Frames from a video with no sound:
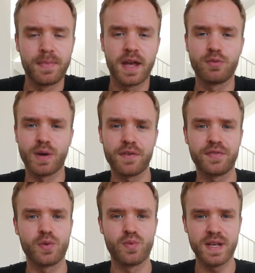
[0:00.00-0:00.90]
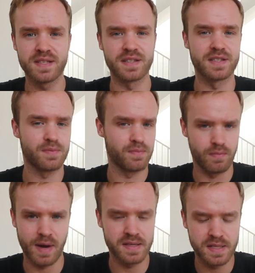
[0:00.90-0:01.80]
And one of the reasons
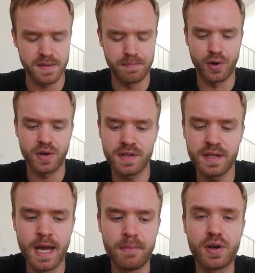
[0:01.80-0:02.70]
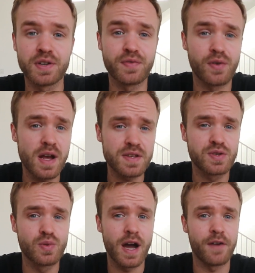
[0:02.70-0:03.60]
why is this important, because for us
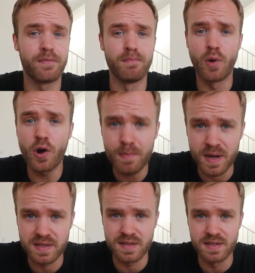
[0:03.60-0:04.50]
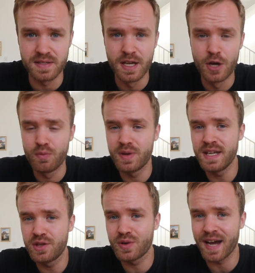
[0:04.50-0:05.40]
to have more muscles, we
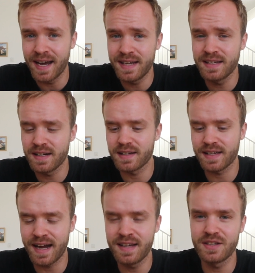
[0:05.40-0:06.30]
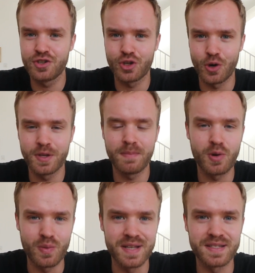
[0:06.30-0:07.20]
need to kind of show them a
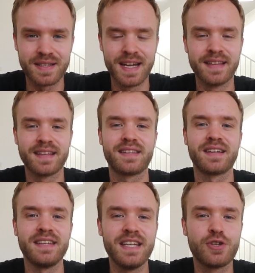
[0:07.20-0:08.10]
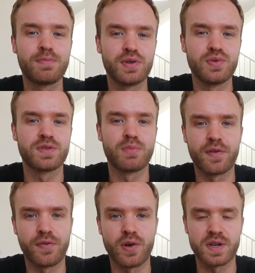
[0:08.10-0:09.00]
reason that they need to produce more
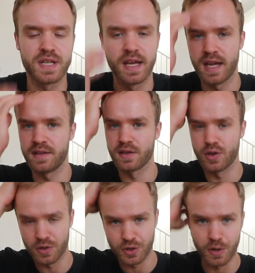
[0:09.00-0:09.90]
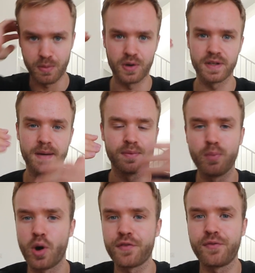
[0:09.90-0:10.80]
force in the long term, or that
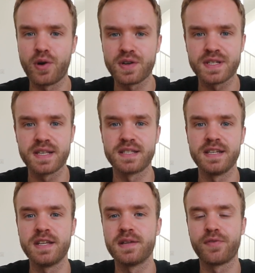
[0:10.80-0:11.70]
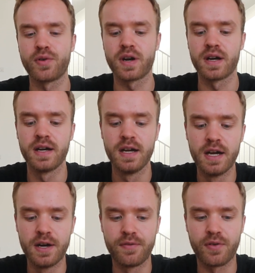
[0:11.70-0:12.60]
more force is needed for
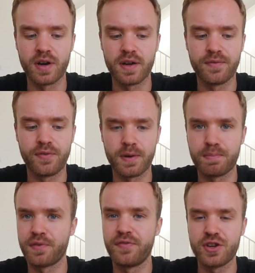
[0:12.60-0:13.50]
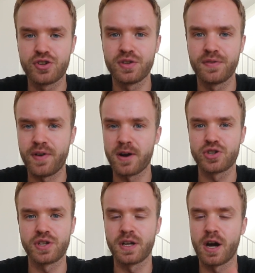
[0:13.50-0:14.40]
a proficient
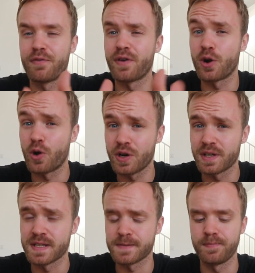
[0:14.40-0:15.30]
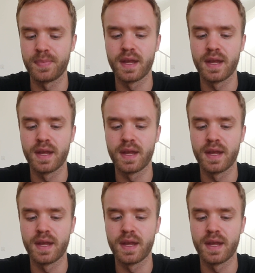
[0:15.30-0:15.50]
functioning of our organism.